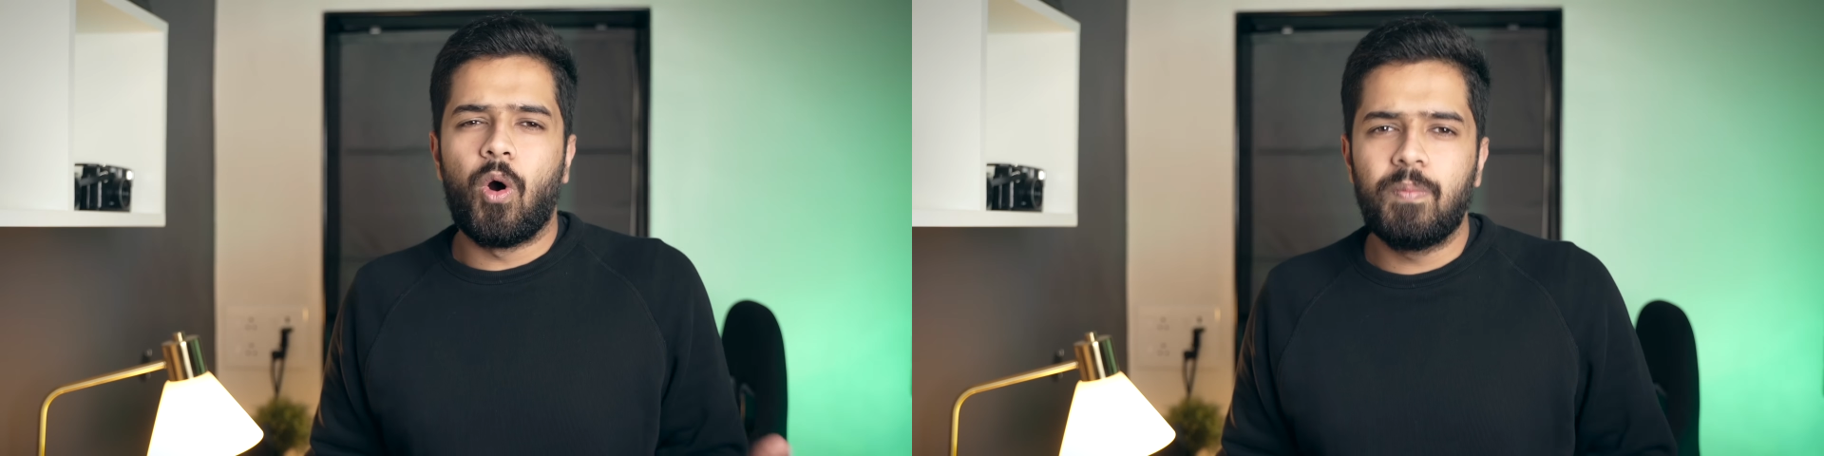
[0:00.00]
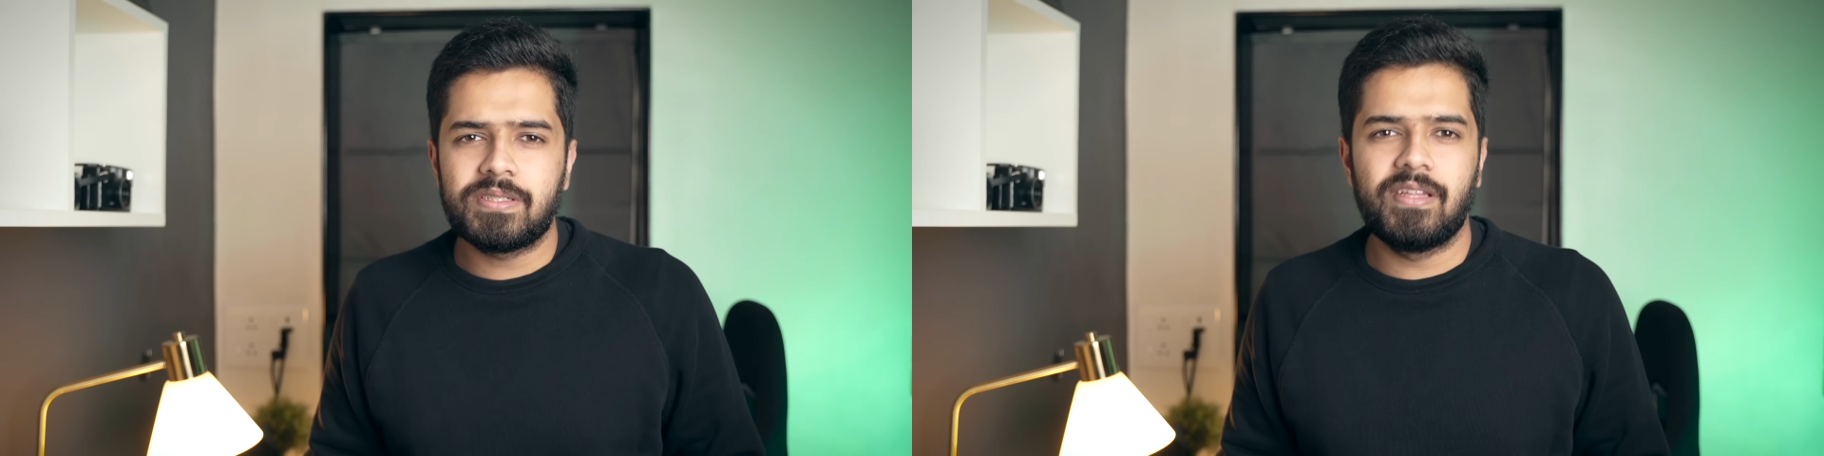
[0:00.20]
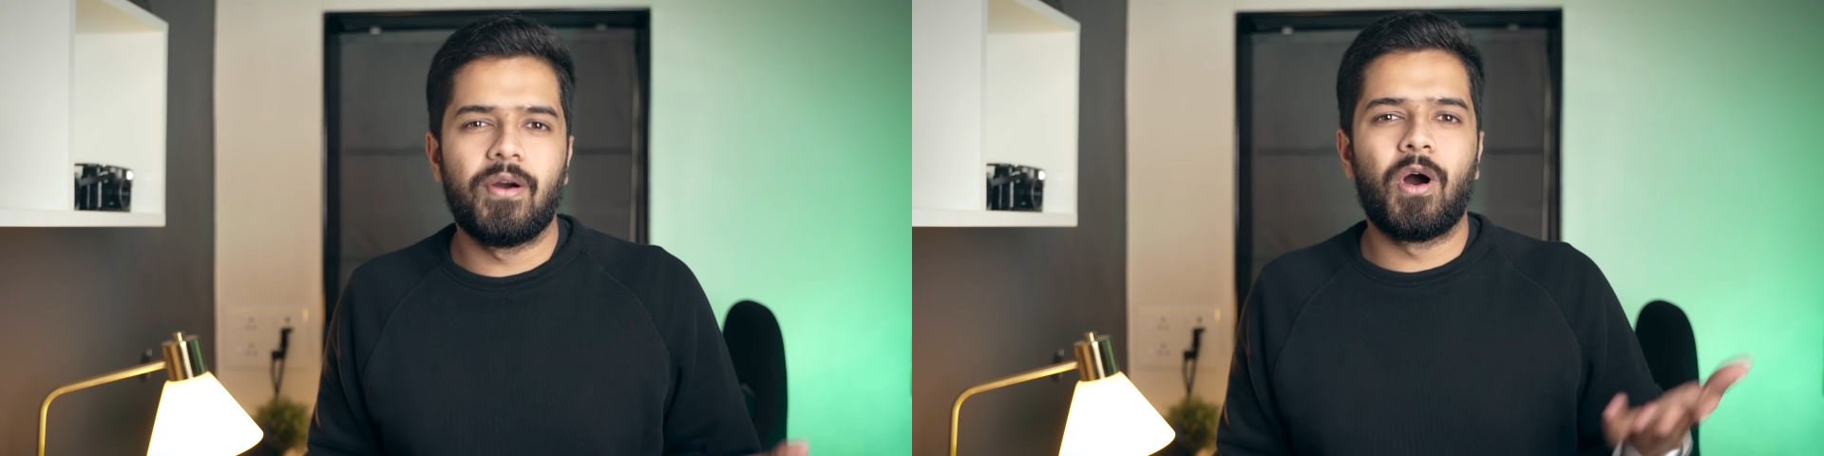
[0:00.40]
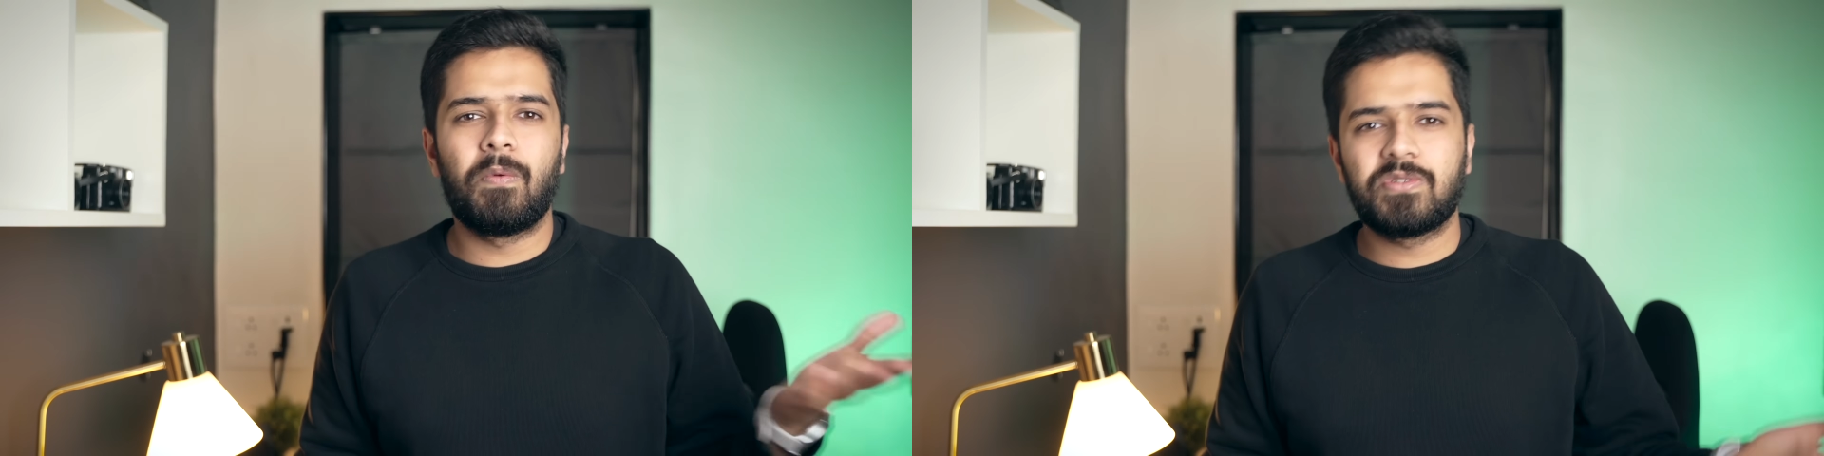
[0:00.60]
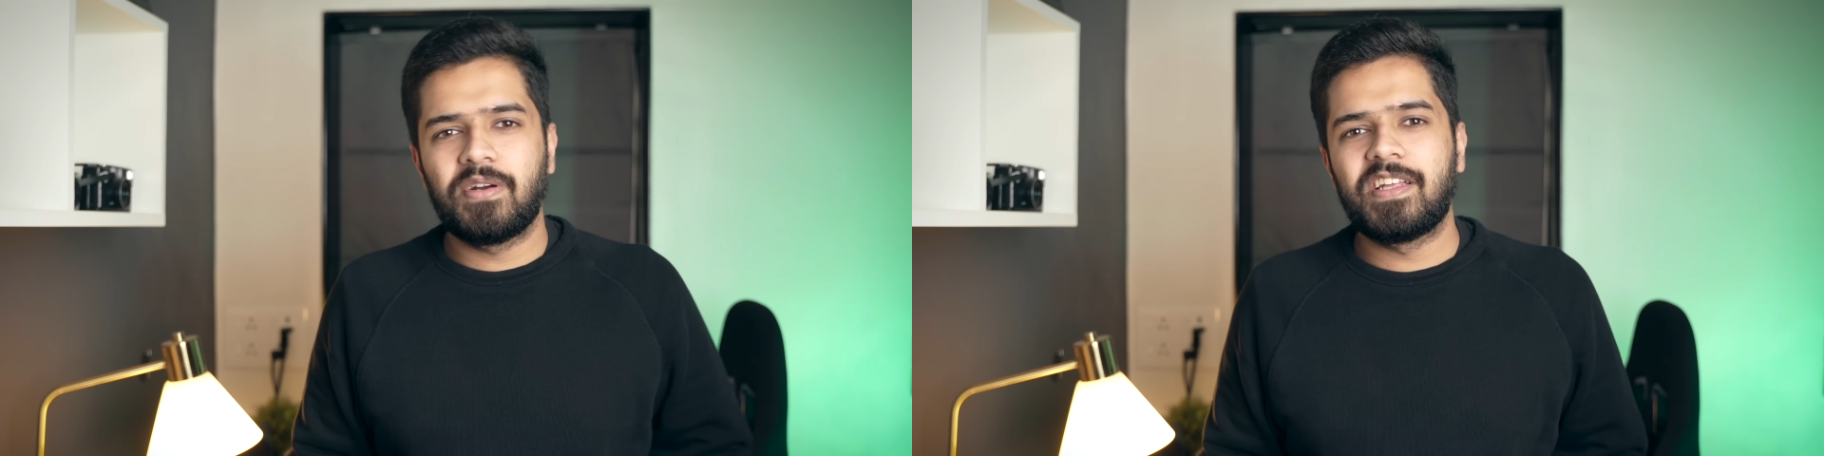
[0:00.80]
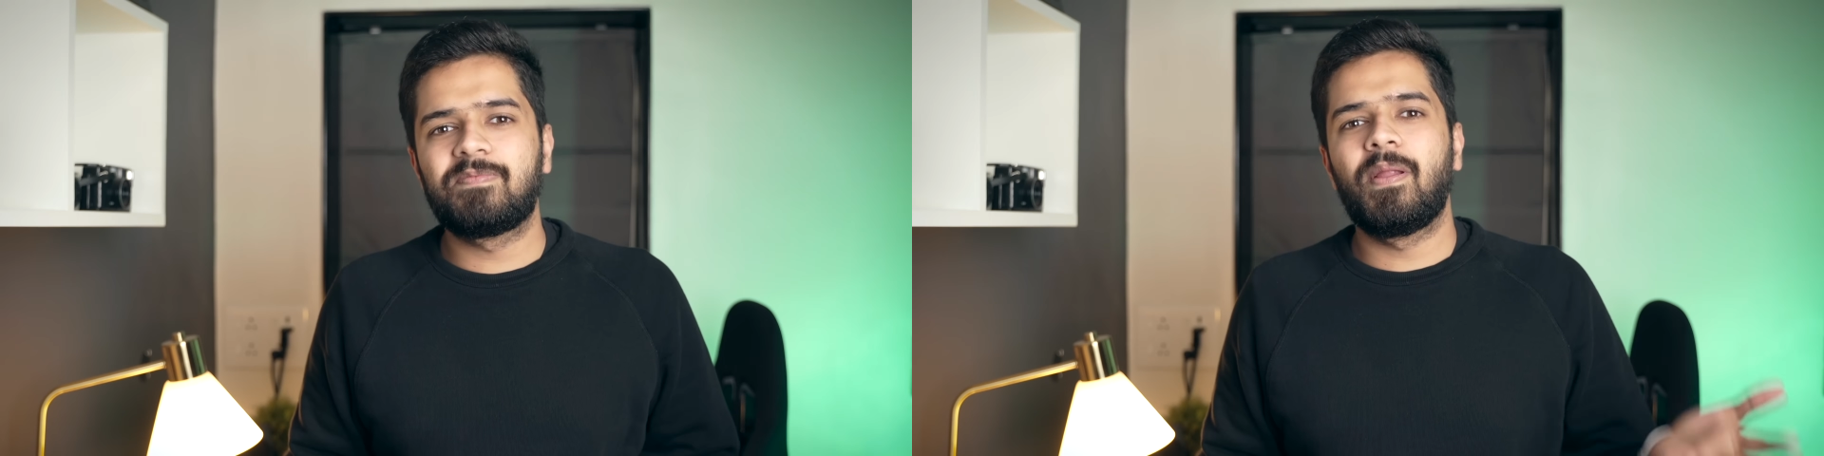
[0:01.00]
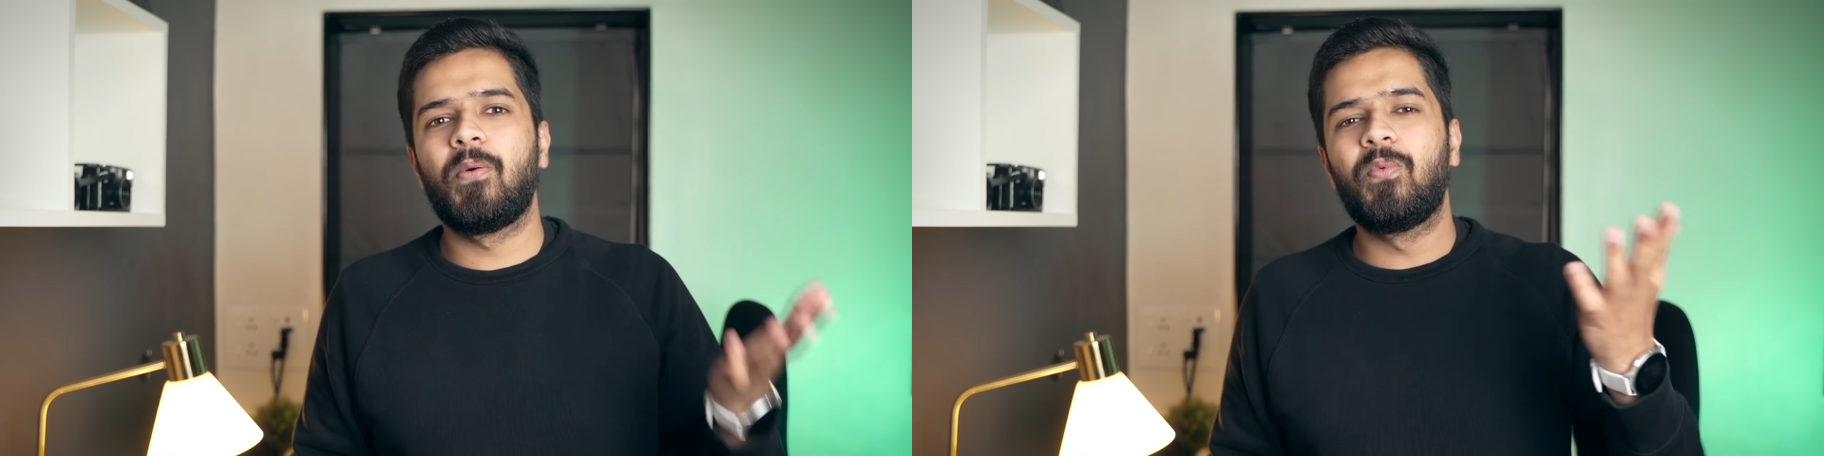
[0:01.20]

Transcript: obviously, always on display